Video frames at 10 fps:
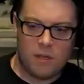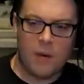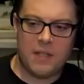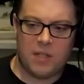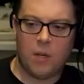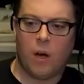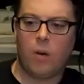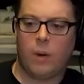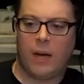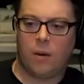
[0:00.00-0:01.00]
Oh, he's do.
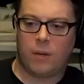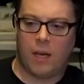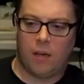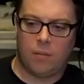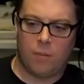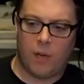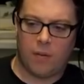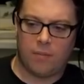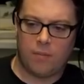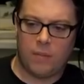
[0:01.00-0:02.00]
Oh, wow. Okay.
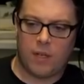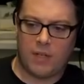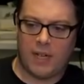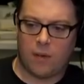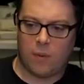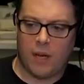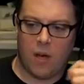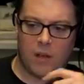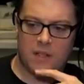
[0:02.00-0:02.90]
Well, Undertaker, all